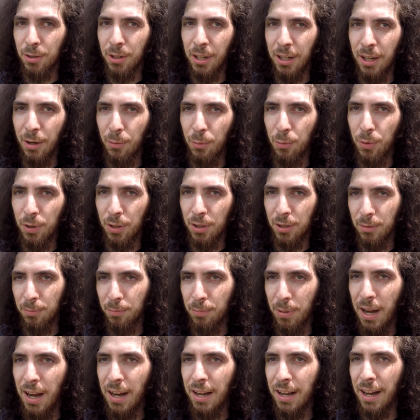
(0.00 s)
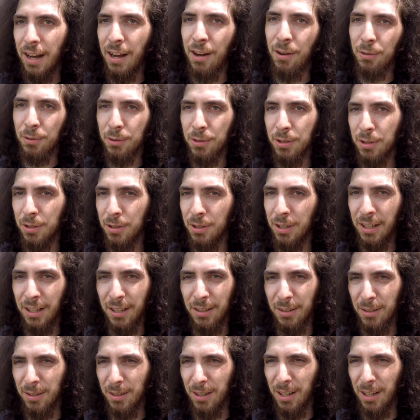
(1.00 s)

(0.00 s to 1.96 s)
Like, I went back out, like